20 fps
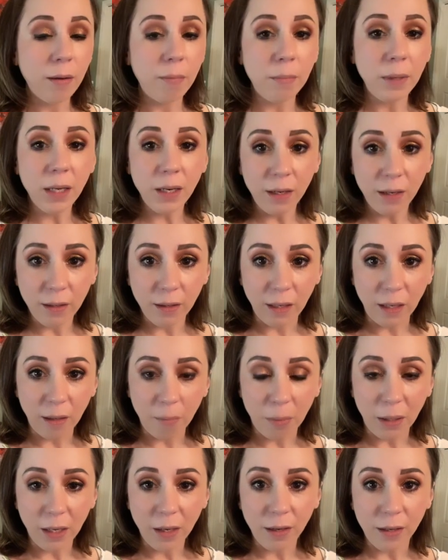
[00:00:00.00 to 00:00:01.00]
Immediately,
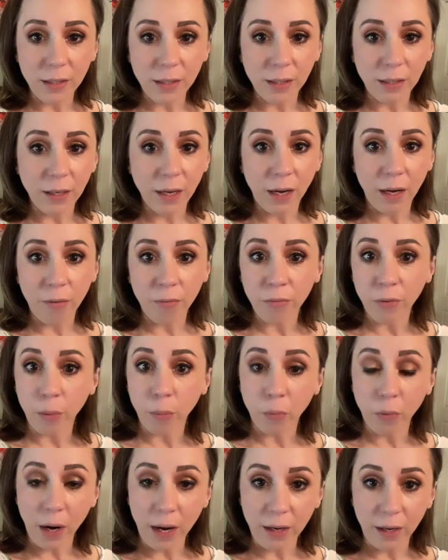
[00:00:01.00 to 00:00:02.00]
because it came
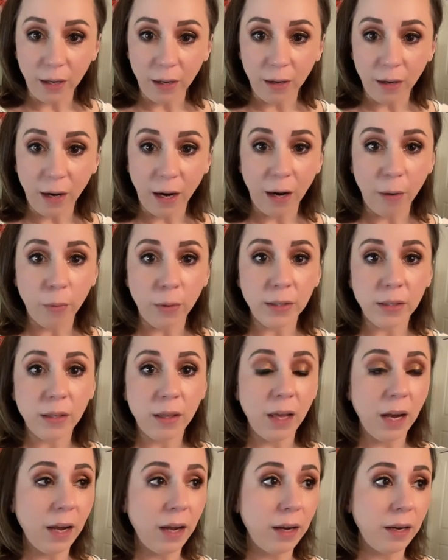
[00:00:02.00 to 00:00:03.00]
from Reddit, I was
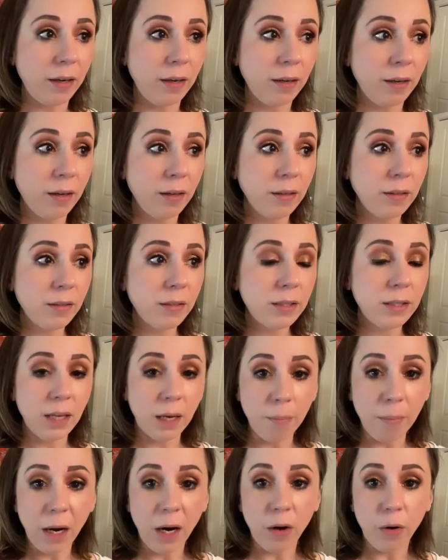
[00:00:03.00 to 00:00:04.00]
then
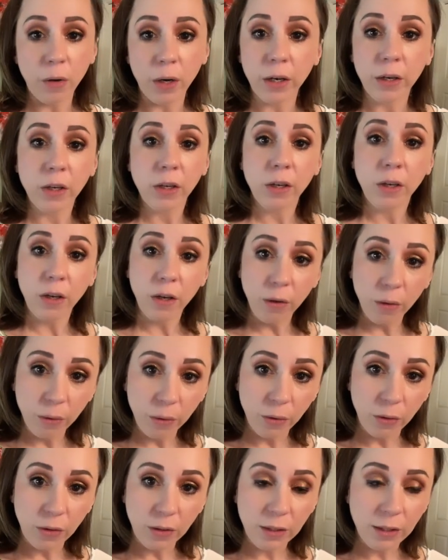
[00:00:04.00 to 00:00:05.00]
somehow
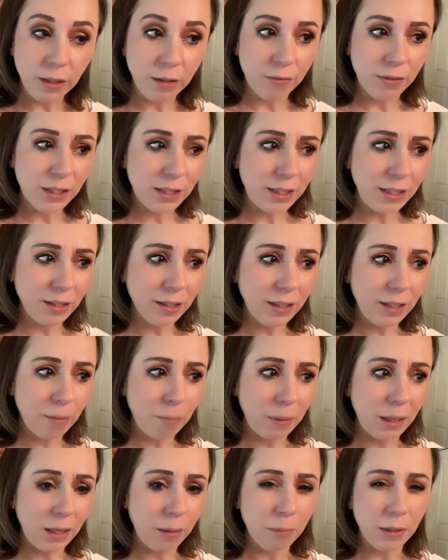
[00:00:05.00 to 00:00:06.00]
accused of stealing a
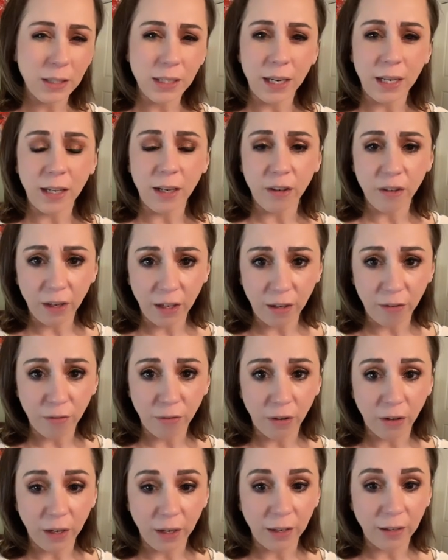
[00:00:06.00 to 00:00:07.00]
meme and taking credit
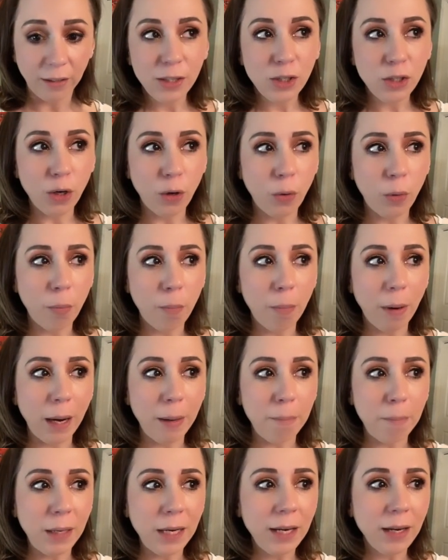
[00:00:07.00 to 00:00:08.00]
for it. So by
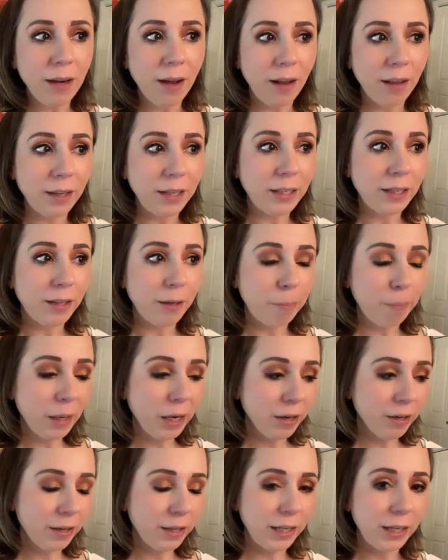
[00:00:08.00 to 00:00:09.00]
me calling it a
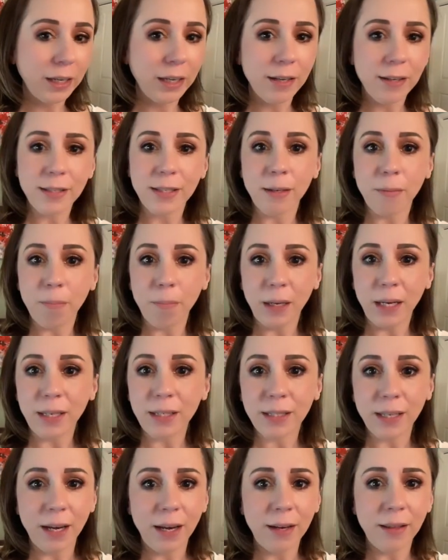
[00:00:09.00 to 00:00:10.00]
parody isn't me
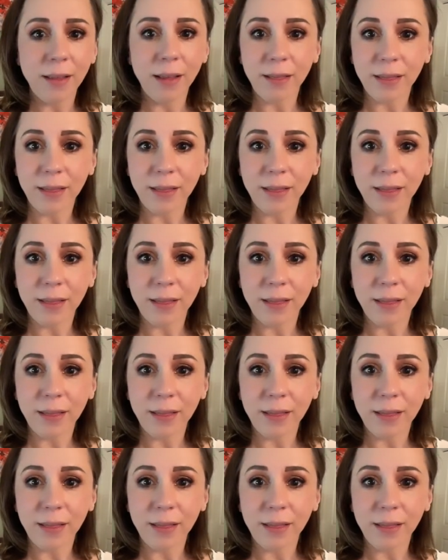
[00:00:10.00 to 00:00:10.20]
saying